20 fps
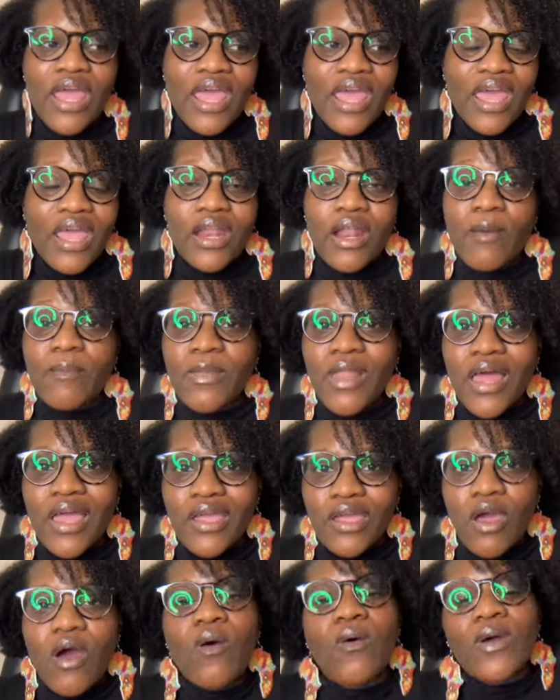And I'm
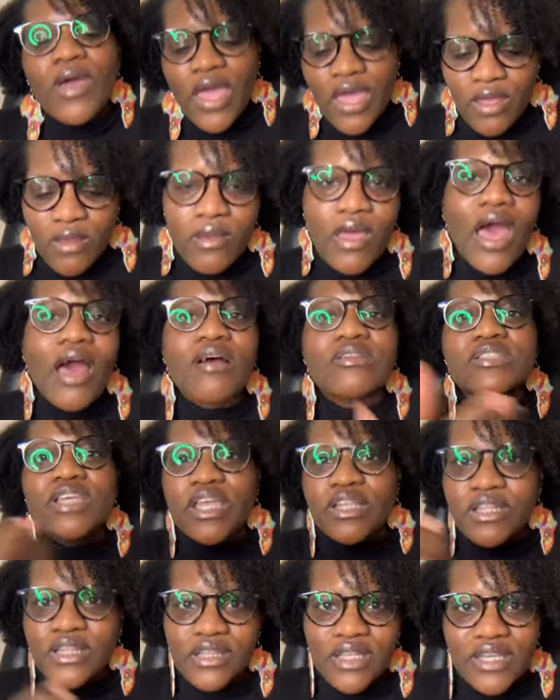like, okay, I'll
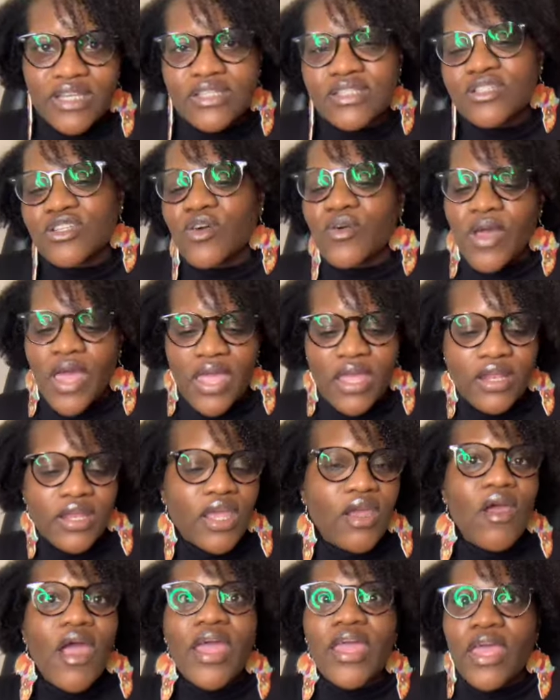take the list. Okay. And
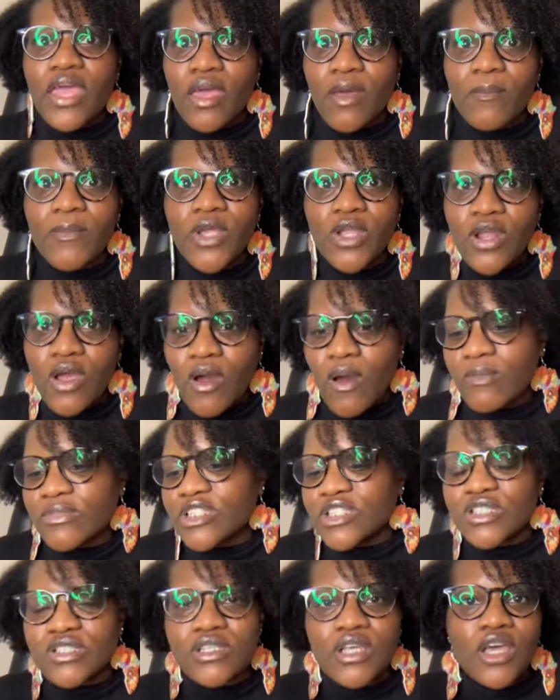here I am, you know, I'm
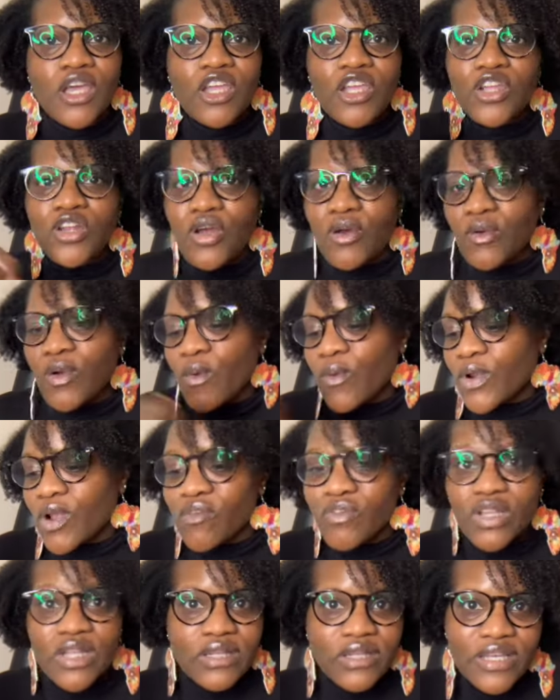just, you know, going
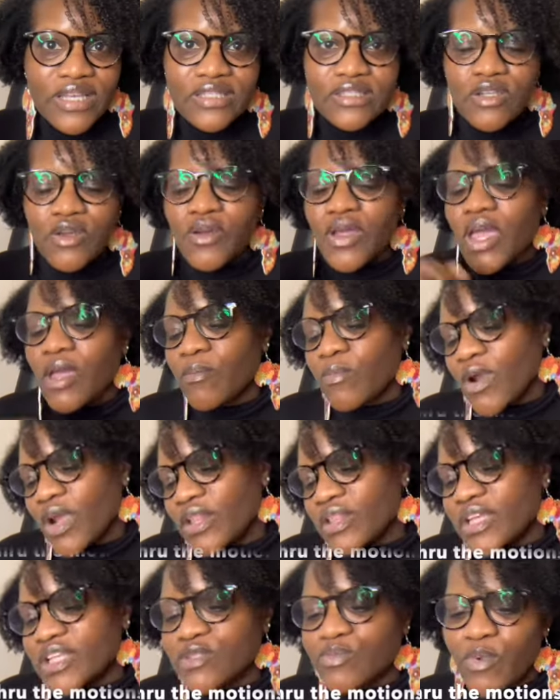over the list. Okay. Pray
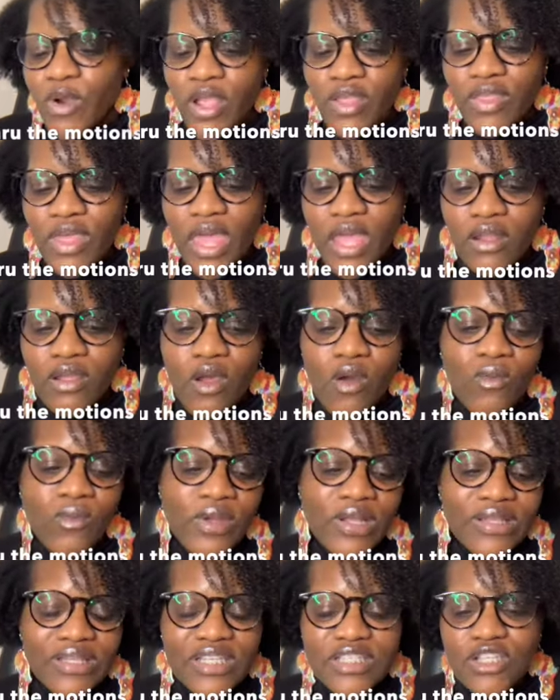this, pray that, go
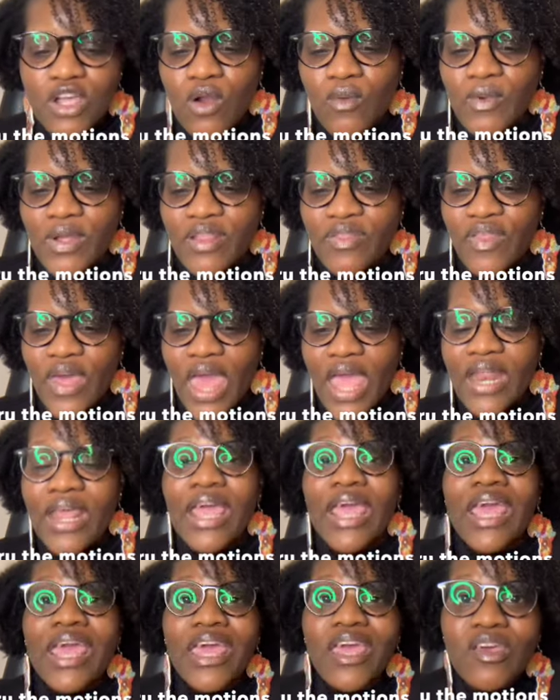read this, go read that.
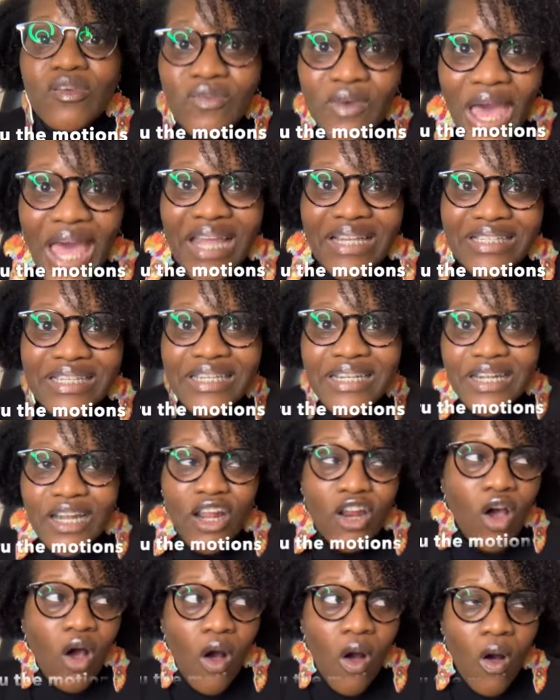If I did it at
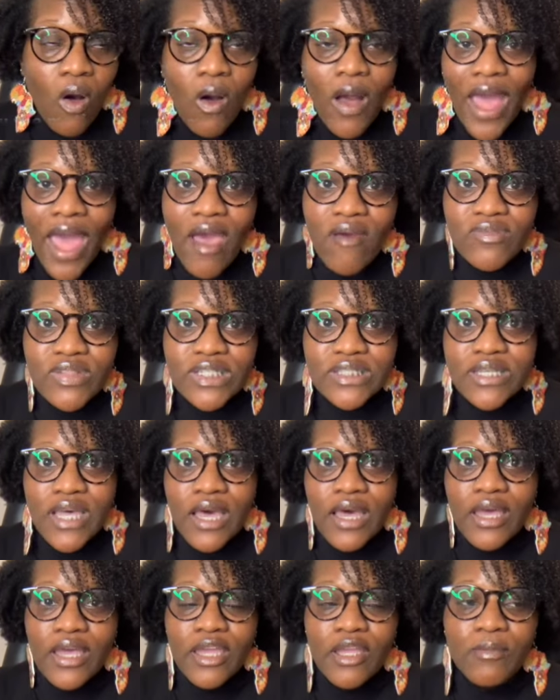all, half the
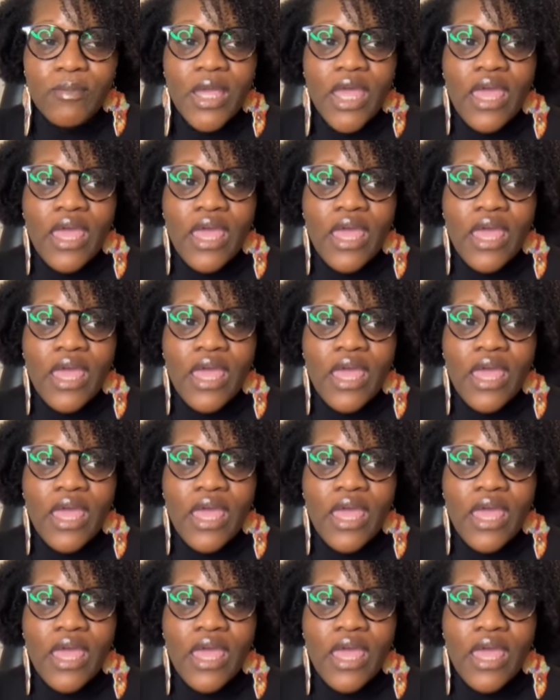time.